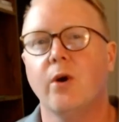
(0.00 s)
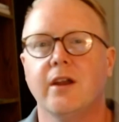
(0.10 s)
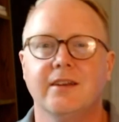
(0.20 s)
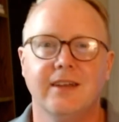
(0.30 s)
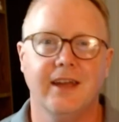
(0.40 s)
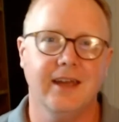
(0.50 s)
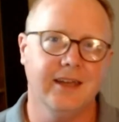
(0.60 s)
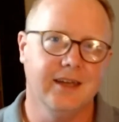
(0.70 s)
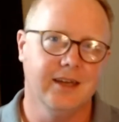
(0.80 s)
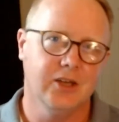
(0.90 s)

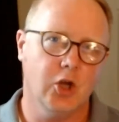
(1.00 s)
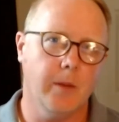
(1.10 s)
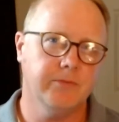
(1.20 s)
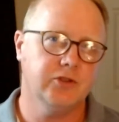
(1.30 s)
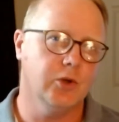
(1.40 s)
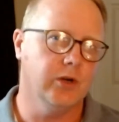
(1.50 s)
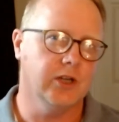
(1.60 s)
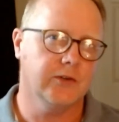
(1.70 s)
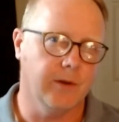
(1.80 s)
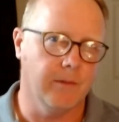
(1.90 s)
today comes to
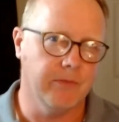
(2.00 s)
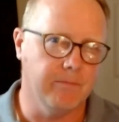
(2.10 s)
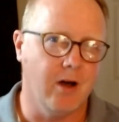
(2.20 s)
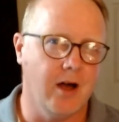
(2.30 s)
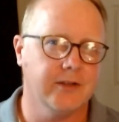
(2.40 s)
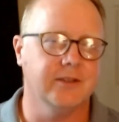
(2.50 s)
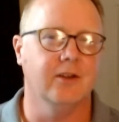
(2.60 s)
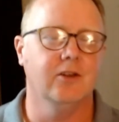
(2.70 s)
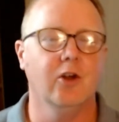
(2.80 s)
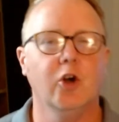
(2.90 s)
us from the Boston
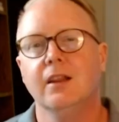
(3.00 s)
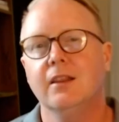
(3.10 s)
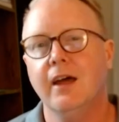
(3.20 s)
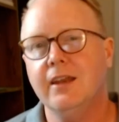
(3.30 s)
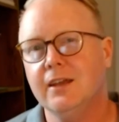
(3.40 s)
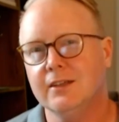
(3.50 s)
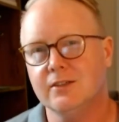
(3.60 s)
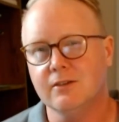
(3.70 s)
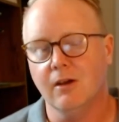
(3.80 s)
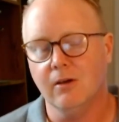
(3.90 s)
Globe, letting us
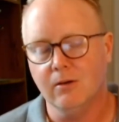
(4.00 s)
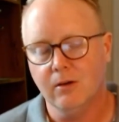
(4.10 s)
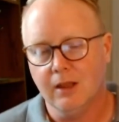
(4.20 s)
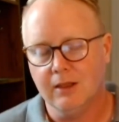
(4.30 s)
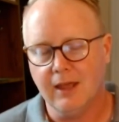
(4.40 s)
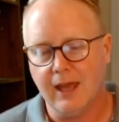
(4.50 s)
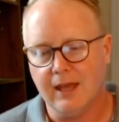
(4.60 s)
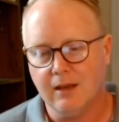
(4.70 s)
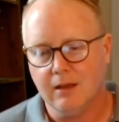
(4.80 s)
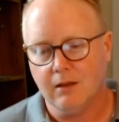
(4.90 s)
know
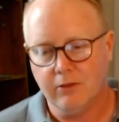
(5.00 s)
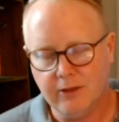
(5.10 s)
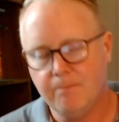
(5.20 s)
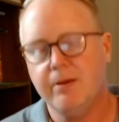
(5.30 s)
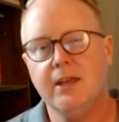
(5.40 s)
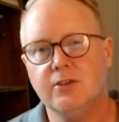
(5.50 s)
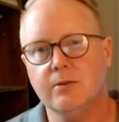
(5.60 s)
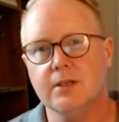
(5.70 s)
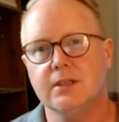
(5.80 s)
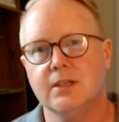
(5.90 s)
that the
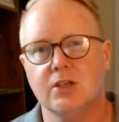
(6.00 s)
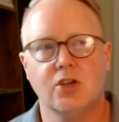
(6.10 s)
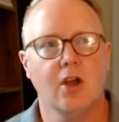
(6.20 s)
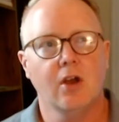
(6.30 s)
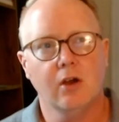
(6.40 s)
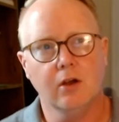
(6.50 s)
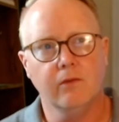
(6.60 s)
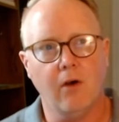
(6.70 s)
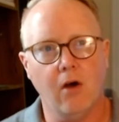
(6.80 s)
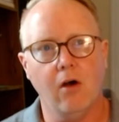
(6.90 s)
petri dish
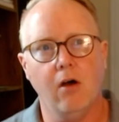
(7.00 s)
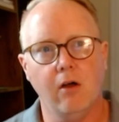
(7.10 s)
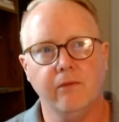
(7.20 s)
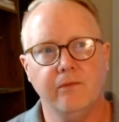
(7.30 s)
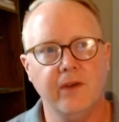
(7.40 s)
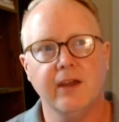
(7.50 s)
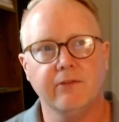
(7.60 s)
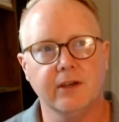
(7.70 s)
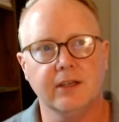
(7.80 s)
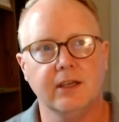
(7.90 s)
of all
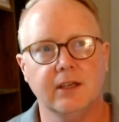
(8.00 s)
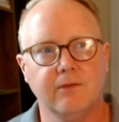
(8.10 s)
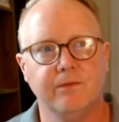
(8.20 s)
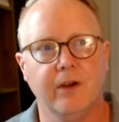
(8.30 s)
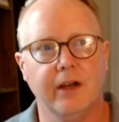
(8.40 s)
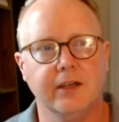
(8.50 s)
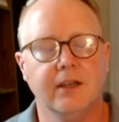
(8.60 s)
favorite kid fun,